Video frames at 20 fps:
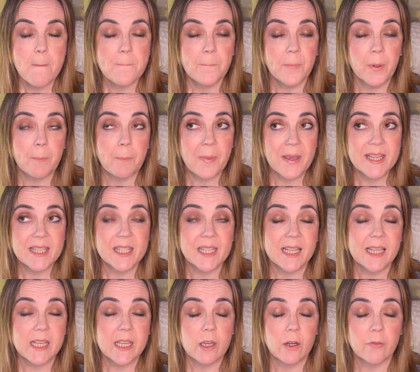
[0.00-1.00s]
But
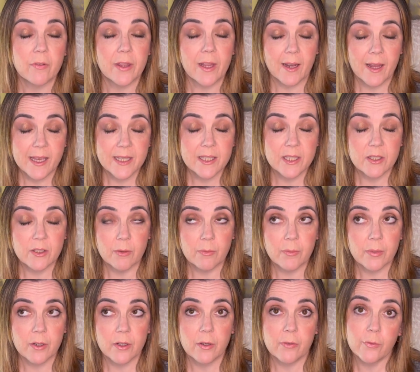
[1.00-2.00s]
basically, over the last
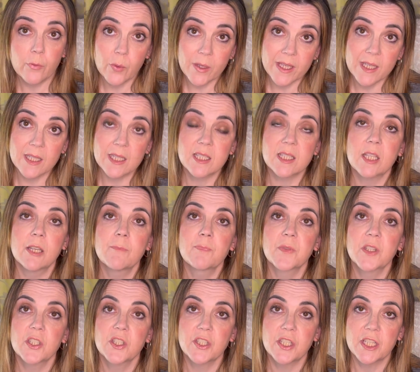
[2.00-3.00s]
number of weeks,
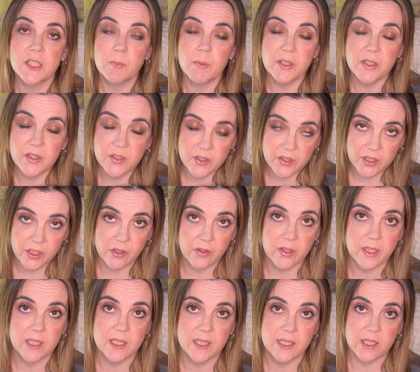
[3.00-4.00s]
she has been
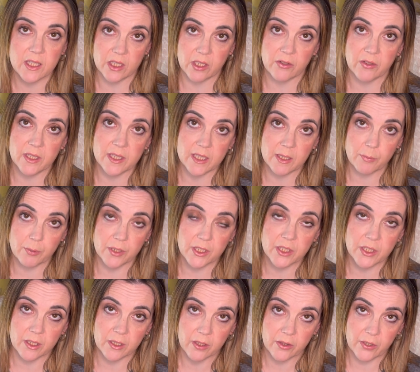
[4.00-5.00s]
seriously
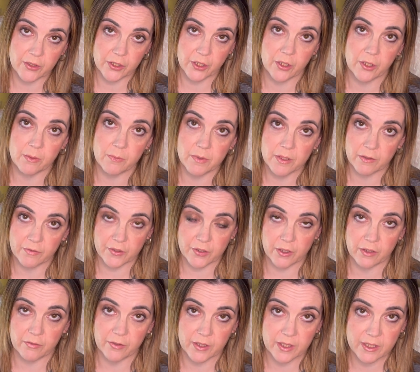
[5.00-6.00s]
breaching the terms of
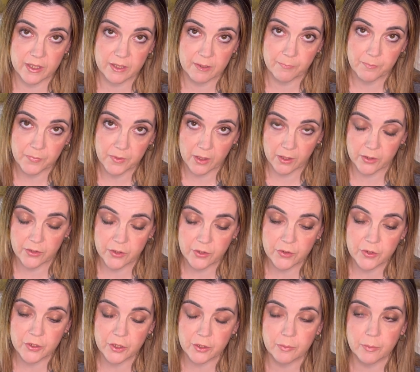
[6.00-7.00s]
service on
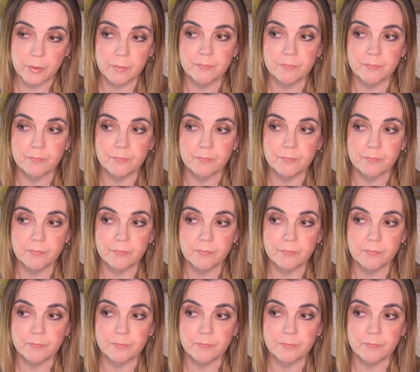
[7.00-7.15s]
YouTube.